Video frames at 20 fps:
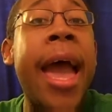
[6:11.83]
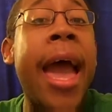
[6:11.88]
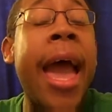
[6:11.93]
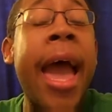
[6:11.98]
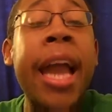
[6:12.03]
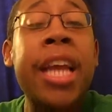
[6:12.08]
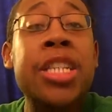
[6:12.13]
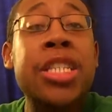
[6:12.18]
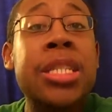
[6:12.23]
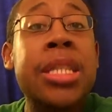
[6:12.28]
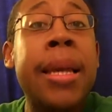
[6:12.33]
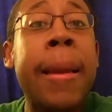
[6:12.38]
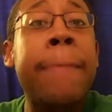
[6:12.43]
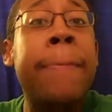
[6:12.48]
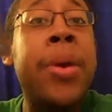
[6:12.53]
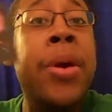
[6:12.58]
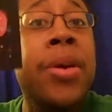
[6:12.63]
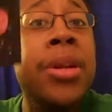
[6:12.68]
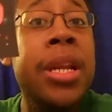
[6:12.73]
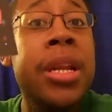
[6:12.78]
Actually,
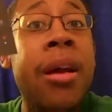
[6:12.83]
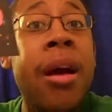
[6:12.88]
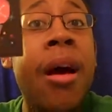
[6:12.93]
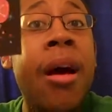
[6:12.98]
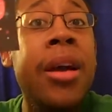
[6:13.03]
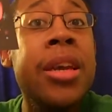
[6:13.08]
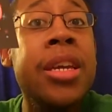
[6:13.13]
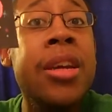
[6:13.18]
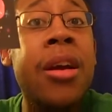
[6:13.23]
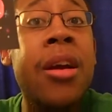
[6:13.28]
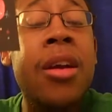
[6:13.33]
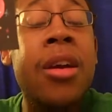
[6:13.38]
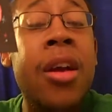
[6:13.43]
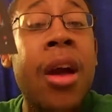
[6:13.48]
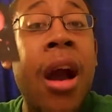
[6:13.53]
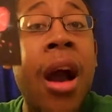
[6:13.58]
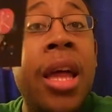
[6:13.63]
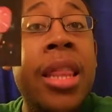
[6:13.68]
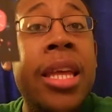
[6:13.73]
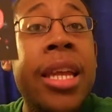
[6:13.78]
put it on your
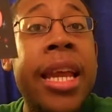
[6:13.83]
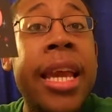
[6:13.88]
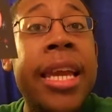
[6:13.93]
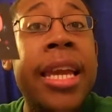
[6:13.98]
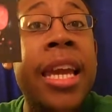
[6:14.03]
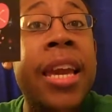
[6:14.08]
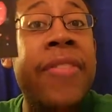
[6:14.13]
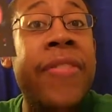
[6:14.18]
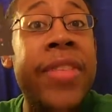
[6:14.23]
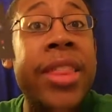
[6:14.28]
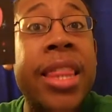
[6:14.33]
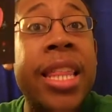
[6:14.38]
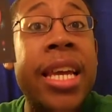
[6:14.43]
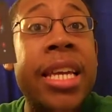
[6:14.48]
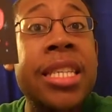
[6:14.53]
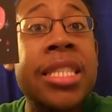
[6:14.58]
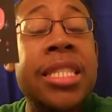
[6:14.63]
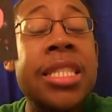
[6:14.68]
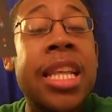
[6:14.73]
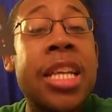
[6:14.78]
holiday gift
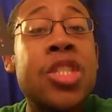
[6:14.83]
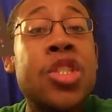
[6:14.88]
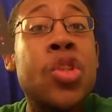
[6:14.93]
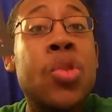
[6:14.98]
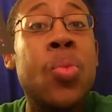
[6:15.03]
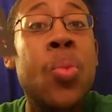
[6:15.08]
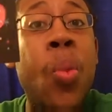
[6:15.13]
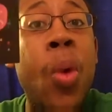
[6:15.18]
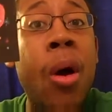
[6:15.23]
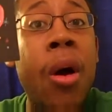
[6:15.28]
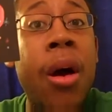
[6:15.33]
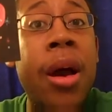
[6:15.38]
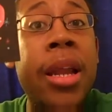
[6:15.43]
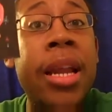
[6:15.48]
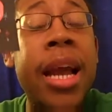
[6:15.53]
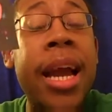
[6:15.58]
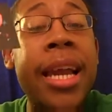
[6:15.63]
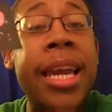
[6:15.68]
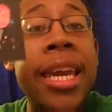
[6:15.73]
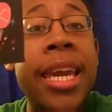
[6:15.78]
list that you want
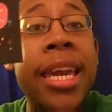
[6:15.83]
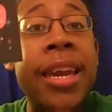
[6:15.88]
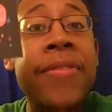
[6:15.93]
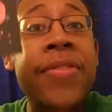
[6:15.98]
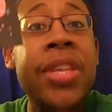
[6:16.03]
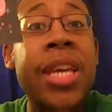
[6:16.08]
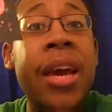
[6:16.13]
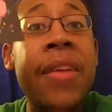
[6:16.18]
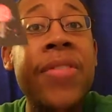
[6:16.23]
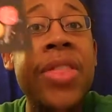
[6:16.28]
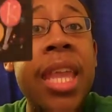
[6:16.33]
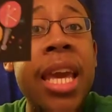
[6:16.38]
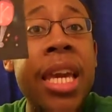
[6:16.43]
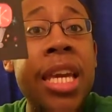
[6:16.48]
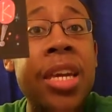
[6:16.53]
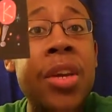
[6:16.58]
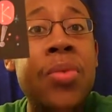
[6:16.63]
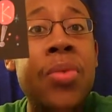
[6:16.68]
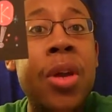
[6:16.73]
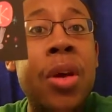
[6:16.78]
a gift of
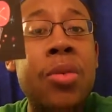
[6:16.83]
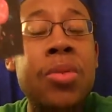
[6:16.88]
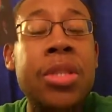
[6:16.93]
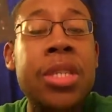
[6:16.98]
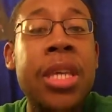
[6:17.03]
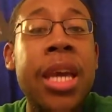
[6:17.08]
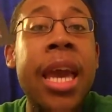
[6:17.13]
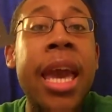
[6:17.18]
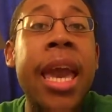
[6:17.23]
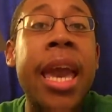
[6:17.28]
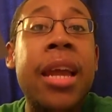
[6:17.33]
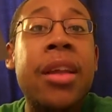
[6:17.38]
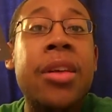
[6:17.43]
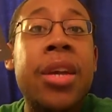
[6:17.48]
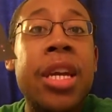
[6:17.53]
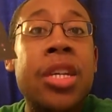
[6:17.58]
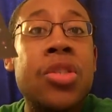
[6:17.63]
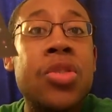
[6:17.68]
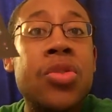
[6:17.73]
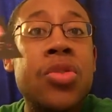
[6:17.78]
thank you notes. It'll
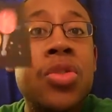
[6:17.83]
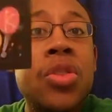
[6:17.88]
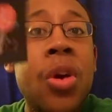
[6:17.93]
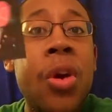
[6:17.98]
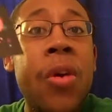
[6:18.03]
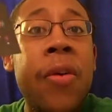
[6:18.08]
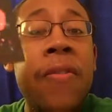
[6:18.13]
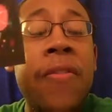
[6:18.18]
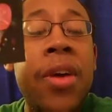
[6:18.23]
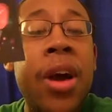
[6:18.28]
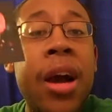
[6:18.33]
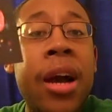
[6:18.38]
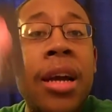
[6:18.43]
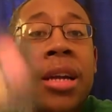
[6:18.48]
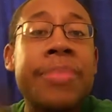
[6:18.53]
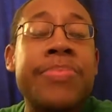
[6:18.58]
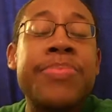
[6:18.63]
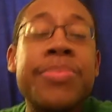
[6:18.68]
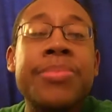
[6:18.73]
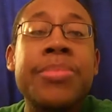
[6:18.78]
get you so
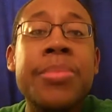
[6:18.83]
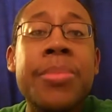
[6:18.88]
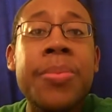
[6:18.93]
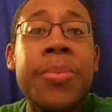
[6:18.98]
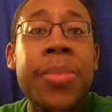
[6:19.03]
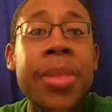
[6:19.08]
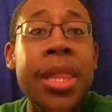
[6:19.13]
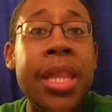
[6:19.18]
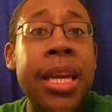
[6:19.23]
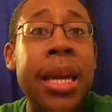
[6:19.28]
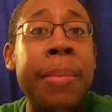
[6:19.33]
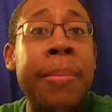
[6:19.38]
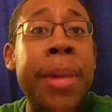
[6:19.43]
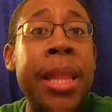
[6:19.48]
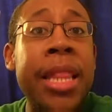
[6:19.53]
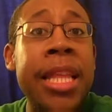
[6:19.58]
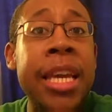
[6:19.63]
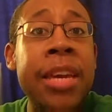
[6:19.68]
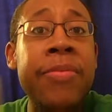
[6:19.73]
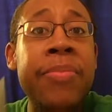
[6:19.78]
far. And
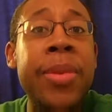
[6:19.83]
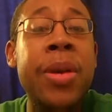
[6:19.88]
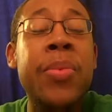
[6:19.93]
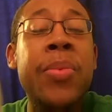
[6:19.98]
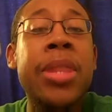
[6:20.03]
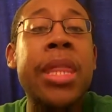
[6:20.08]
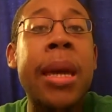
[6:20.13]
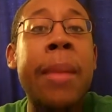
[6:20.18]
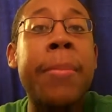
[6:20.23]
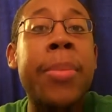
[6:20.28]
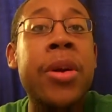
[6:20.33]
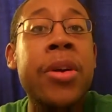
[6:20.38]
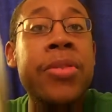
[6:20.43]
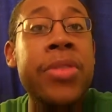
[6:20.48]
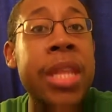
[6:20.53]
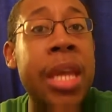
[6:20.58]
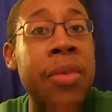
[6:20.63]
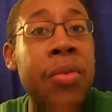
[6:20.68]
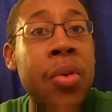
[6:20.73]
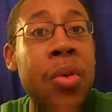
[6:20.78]
believe me, when that
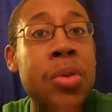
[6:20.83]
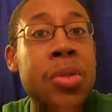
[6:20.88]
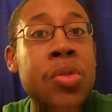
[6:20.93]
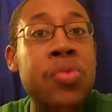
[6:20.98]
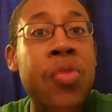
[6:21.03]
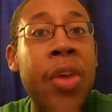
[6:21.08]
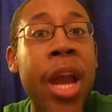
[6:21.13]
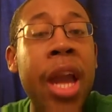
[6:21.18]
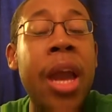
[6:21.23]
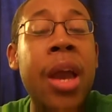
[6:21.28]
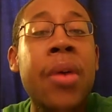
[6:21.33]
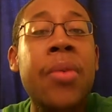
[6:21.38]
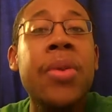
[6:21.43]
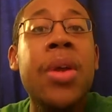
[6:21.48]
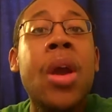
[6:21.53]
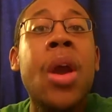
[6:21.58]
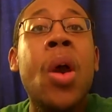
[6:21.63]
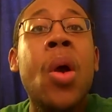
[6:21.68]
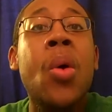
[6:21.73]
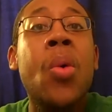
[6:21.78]
birthday rolls around,
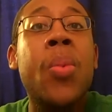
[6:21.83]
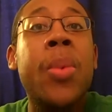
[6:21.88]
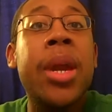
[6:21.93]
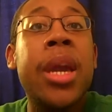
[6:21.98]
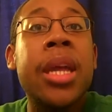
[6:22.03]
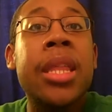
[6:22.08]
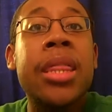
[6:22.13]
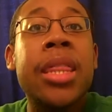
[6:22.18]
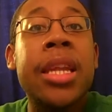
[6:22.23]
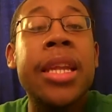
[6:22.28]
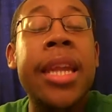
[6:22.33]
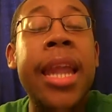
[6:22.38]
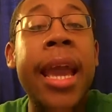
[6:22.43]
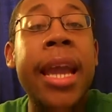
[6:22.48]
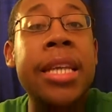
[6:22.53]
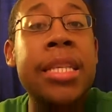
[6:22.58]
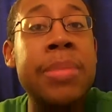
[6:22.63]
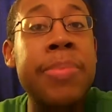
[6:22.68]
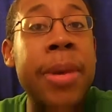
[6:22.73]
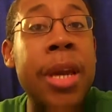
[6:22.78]
when the
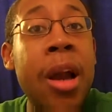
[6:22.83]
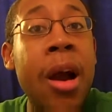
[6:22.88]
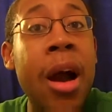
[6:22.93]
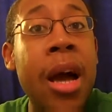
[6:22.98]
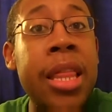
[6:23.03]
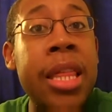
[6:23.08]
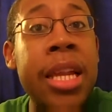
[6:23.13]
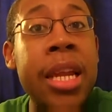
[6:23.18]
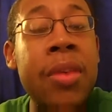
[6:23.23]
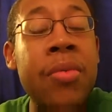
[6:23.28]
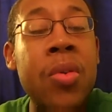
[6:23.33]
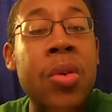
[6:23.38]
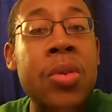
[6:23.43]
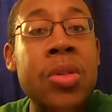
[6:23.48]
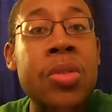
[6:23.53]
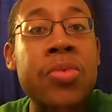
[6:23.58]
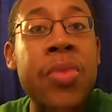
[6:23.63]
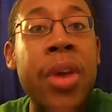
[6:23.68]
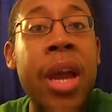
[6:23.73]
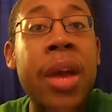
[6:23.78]
next big holiday
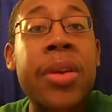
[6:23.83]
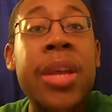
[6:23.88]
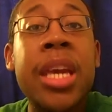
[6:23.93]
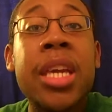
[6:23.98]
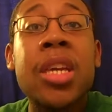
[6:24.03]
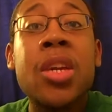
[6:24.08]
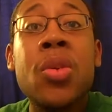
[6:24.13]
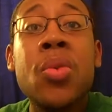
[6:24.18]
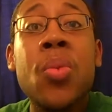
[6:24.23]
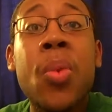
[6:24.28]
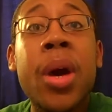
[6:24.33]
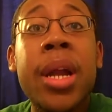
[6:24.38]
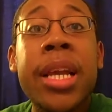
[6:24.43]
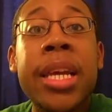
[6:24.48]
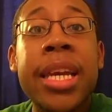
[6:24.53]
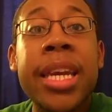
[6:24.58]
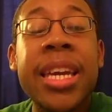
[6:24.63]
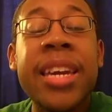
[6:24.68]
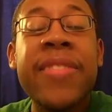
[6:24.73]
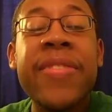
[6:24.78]
rolls around and you want a
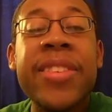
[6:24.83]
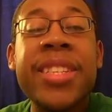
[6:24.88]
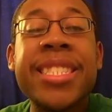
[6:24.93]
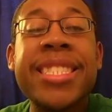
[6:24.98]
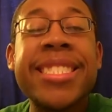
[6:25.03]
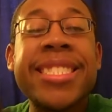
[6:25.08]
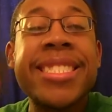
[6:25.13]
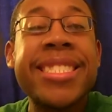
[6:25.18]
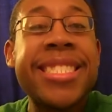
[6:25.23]
gift,